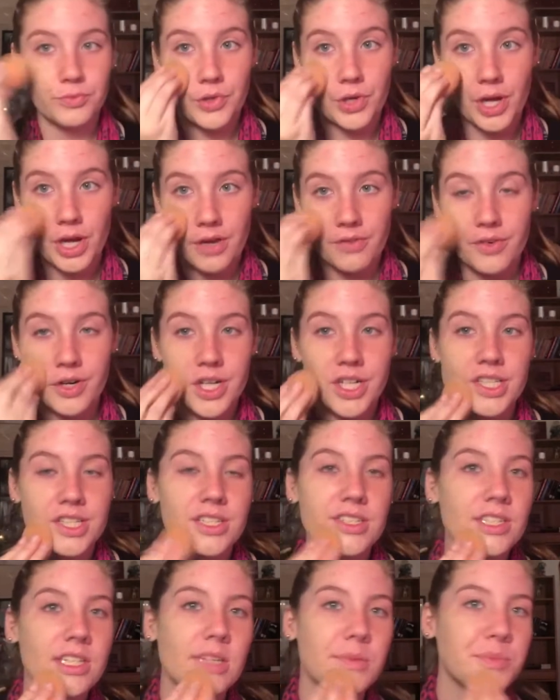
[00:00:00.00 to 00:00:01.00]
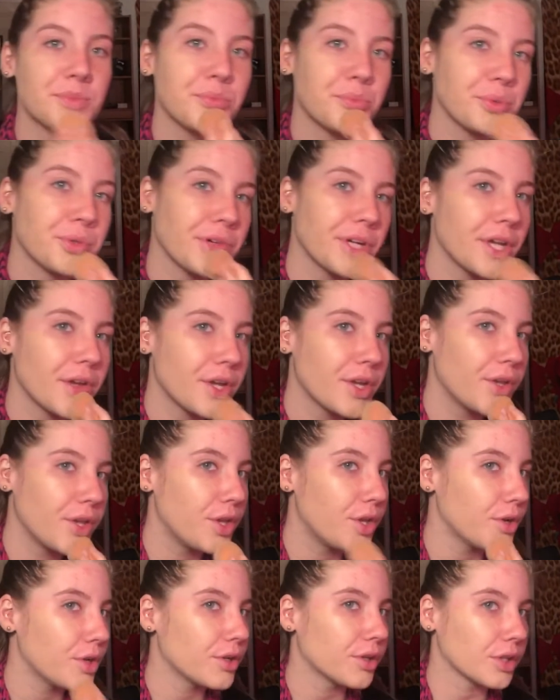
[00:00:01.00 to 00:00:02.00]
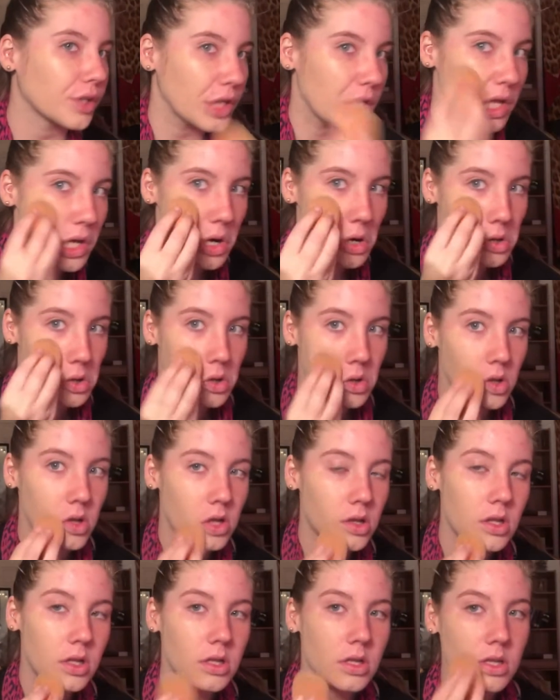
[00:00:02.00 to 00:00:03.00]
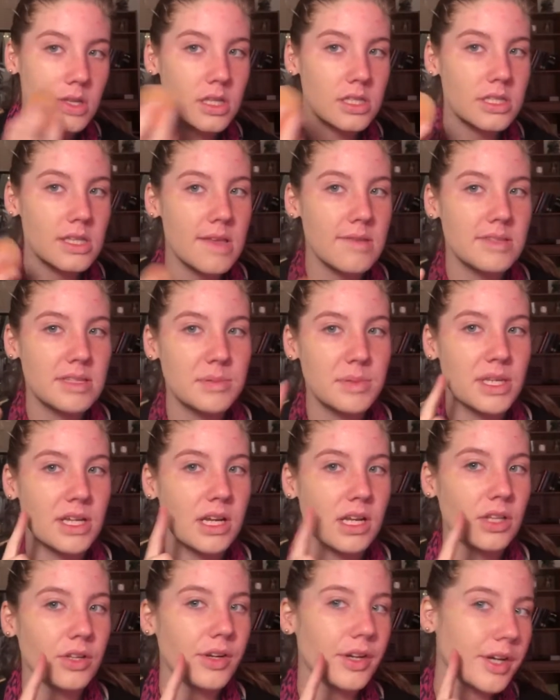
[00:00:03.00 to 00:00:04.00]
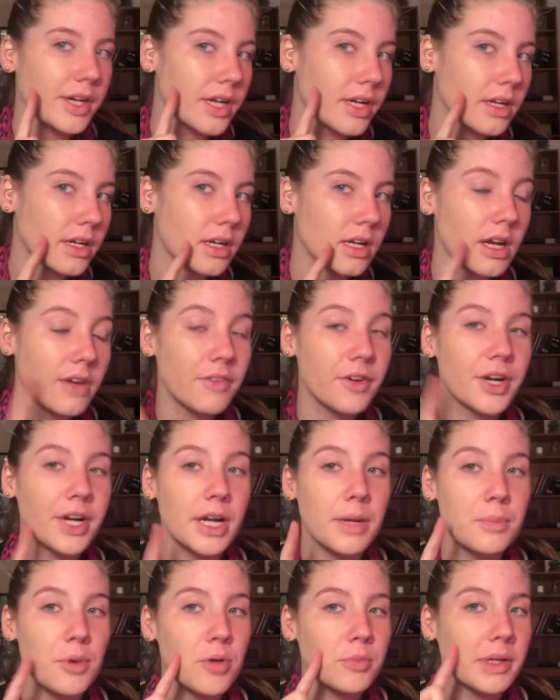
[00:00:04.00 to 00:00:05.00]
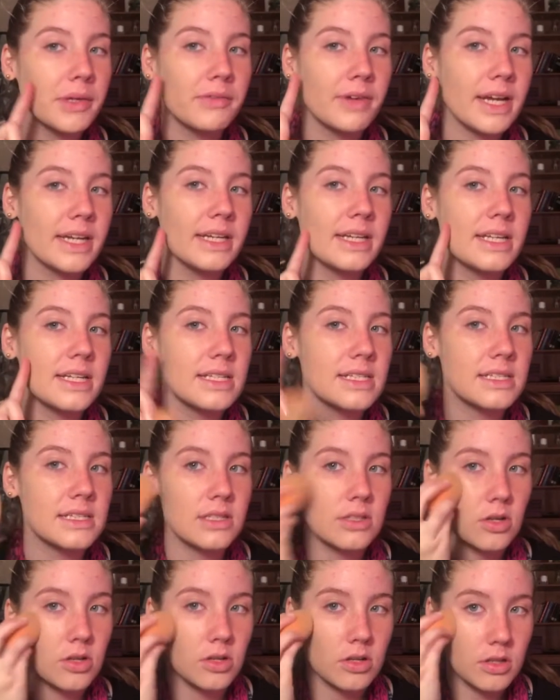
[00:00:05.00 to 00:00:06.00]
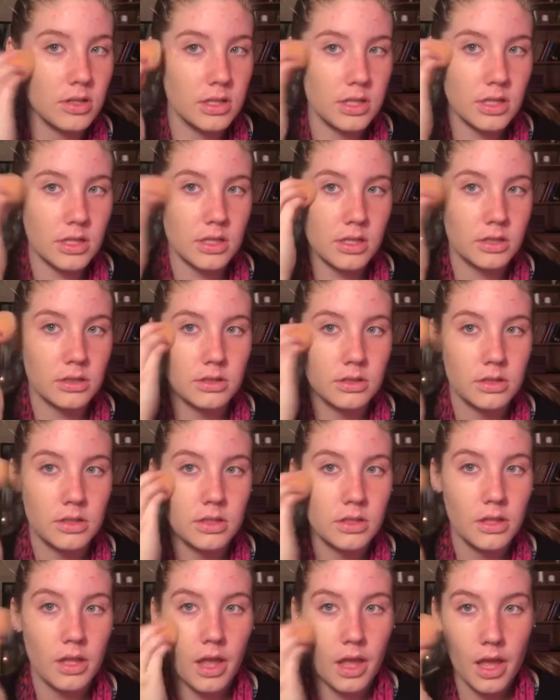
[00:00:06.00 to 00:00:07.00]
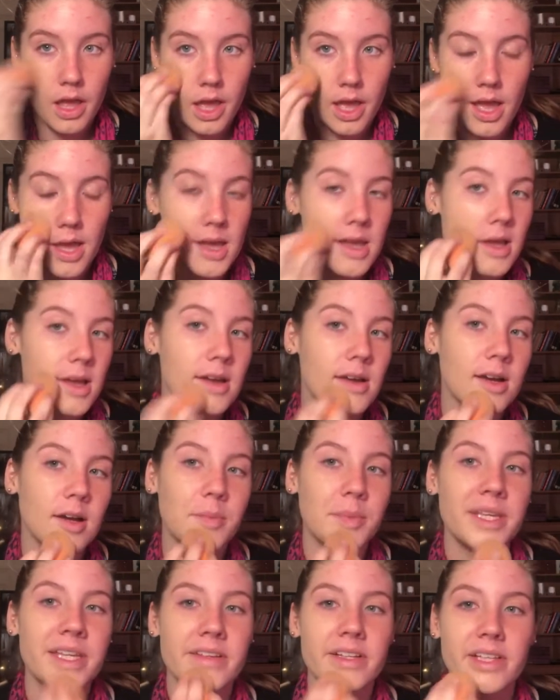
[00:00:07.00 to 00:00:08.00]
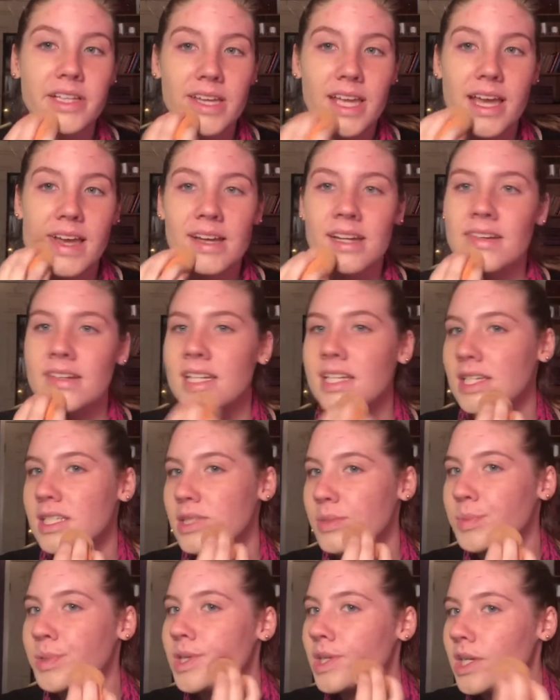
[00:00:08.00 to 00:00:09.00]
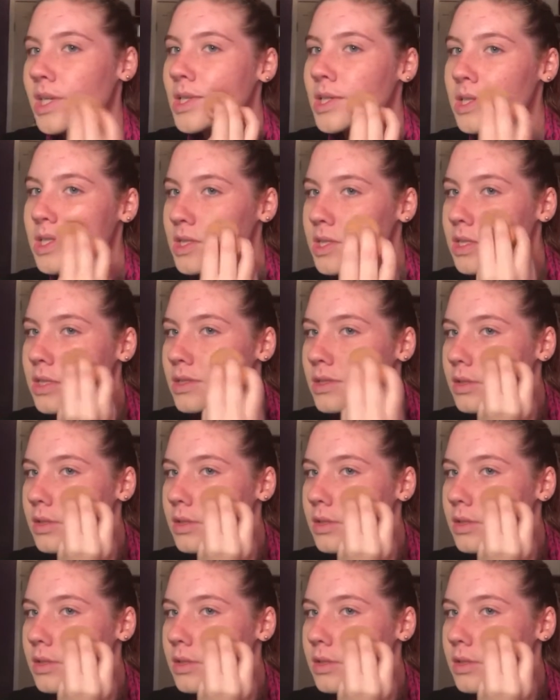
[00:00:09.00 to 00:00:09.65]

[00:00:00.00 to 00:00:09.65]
Coverage seems pretty good. It seems to be covering up all my redness and all the healing acne spots.